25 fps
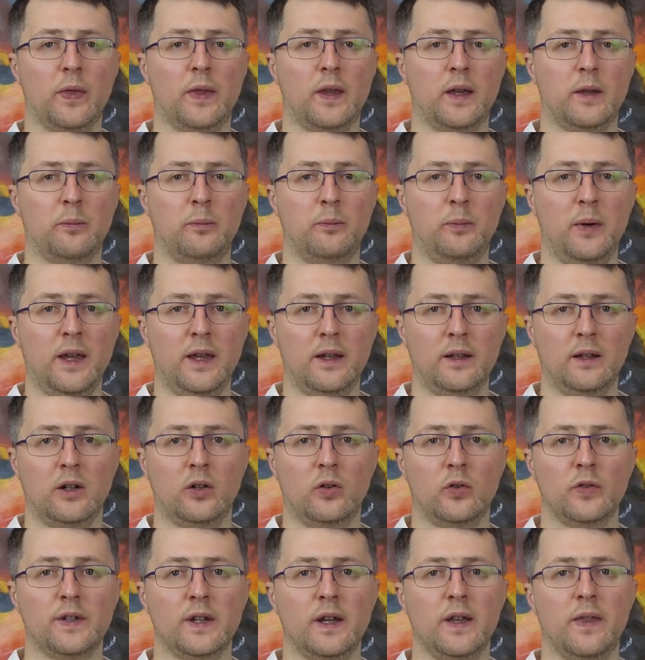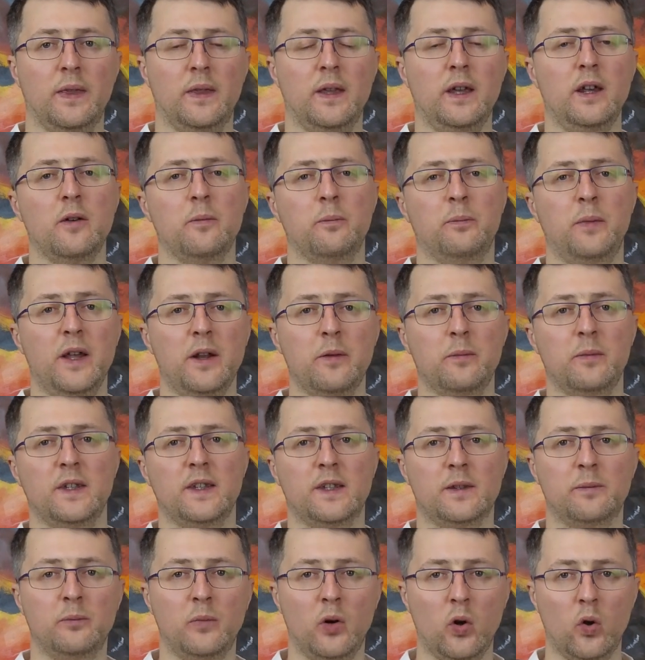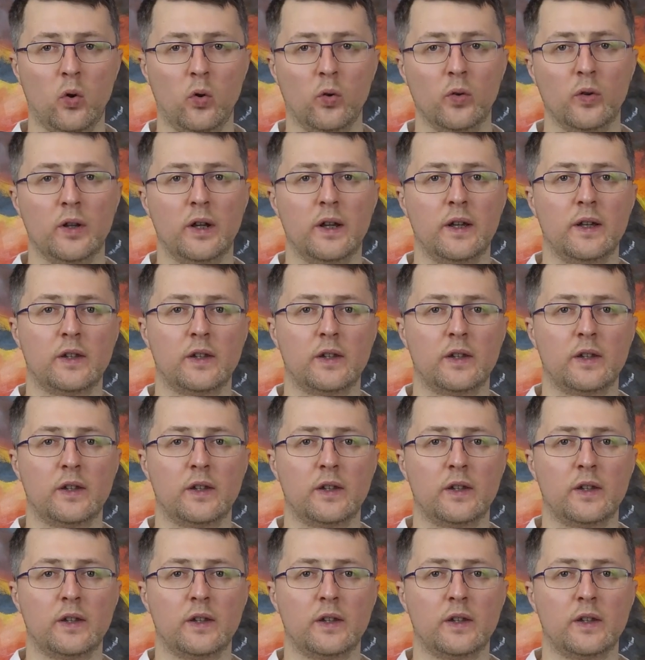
than payloads, and they better be small.